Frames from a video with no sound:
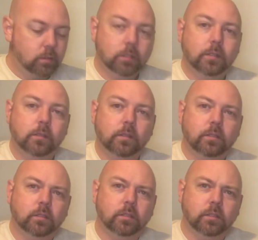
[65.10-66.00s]

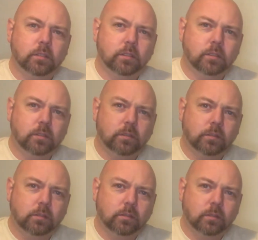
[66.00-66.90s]

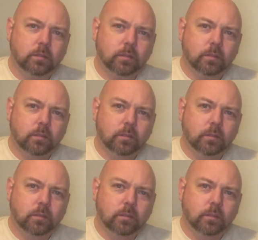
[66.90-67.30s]
(silence)